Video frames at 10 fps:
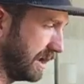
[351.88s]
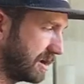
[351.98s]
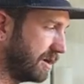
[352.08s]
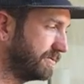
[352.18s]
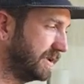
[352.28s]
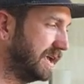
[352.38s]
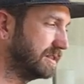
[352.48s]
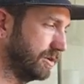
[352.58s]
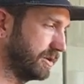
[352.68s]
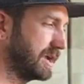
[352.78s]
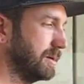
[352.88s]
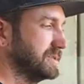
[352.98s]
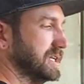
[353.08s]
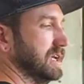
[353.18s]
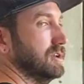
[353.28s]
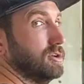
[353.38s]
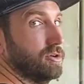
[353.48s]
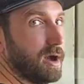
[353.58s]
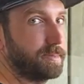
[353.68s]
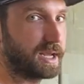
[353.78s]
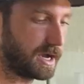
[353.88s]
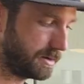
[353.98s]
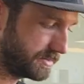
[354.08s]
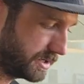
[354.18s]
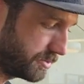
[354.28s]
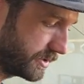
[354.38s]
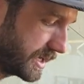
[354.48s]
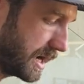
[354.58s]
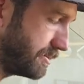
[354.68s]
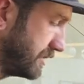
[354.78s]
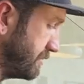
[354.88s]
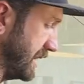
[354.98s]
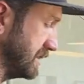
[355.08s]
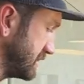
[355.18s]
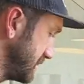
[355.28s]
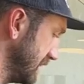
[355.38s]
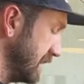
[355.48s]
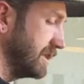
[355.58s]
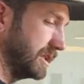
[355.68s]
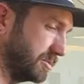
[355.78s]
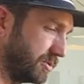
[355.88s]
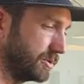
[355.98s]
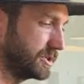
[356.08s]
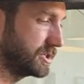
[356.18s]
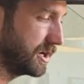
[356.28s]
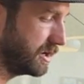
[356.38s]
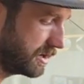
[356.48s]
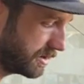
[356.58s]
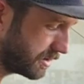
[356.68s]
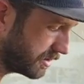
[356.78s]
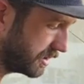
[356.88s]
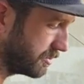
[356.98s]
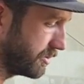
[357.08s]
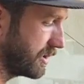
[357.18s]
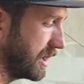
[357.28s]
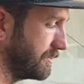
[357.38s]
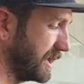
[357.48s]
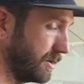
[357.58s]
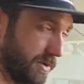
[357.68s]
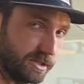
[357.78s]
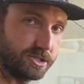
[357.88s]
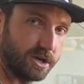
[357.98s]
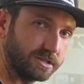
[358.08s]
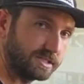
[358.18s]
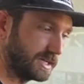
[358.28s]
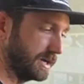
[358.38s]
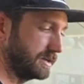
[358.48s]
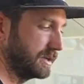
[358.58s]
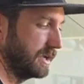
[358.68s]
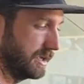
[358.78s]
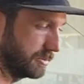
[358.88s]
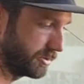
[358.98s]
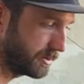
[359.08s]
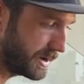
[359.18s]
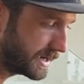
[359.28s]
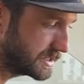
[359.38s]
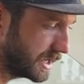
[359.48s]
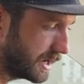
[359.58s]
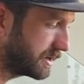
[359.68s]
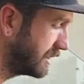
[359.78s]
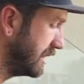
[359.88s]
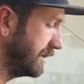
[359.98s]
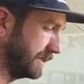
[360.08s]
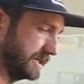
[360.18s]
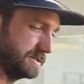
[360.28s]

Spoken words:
a coffee and the order comes in, you grab the cup, you put the cup on the bench, then you pull your shot and you put it up there. When the shot's done, you put it back down and then you